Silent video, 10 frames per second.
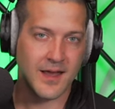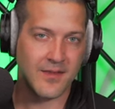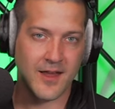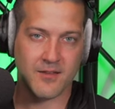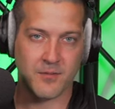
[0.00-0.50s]

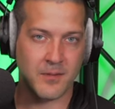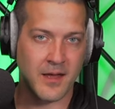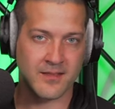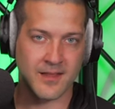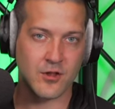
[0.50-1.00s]
And that's
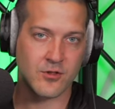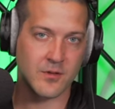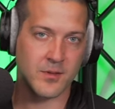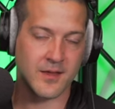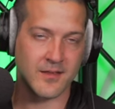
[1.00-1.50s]

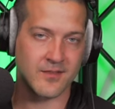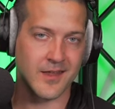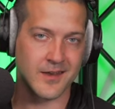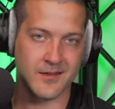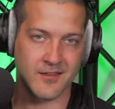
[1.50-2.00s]
essentially because
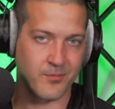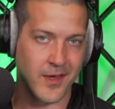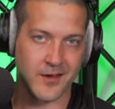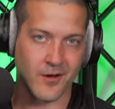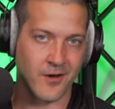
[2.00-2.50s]
they didn't
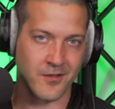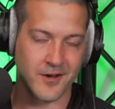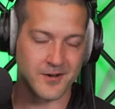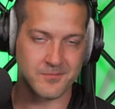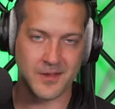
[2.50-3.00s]
spend all
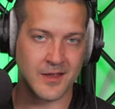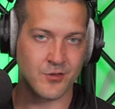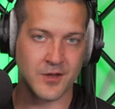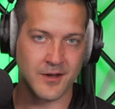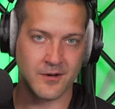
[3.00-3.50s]
their
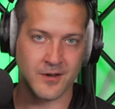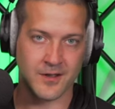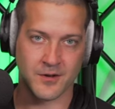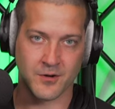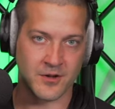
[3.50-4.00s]

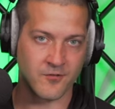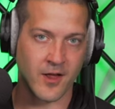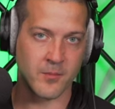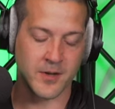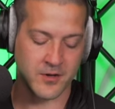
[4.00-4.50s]
engineering or
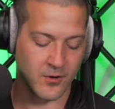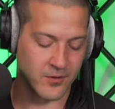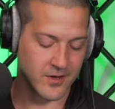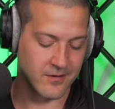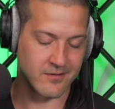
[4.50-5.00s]
development
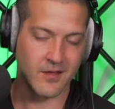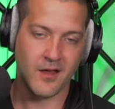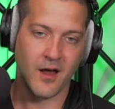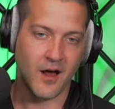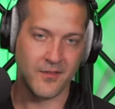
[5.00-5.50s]
tokens
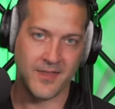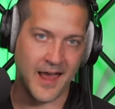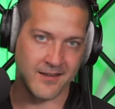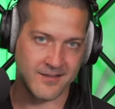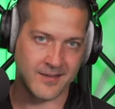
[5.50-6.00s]
on
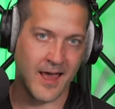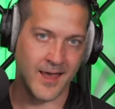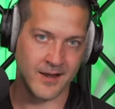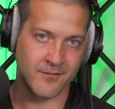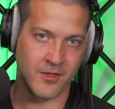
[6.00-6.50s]
that
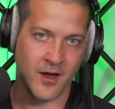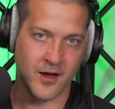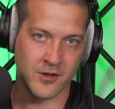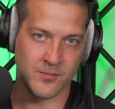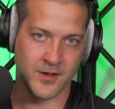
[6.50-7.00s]
side of the
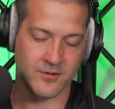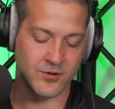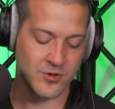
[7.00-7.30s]
audio mixer.